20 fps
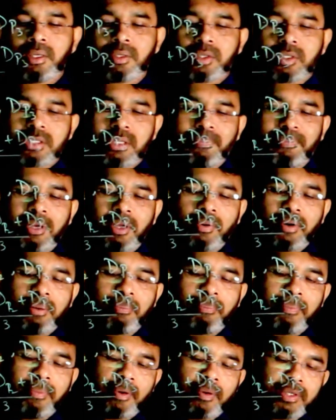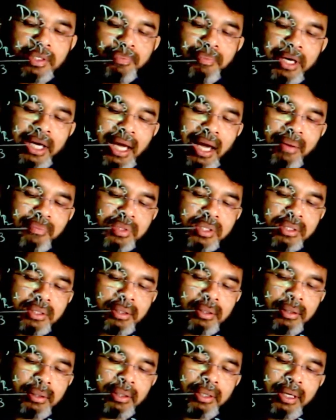So simply it becomes
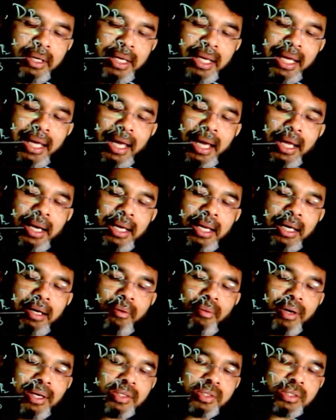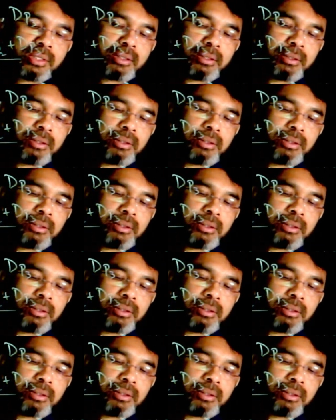dn equals